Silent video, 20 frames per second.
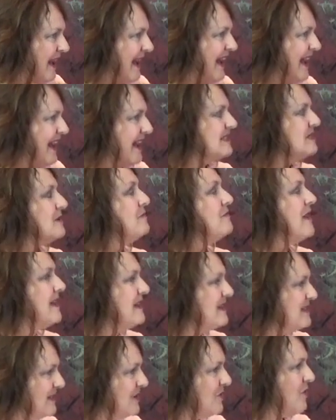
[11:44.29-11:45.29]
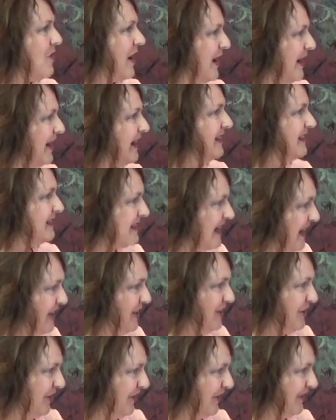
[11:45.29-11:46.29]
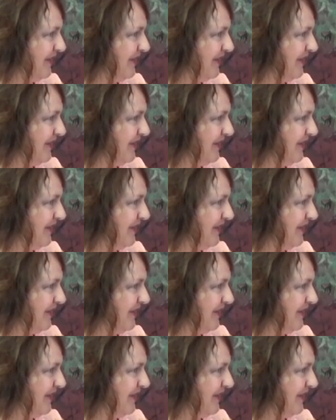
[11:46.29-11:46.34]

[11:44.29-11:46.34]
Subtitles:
it's amazing where it can take you.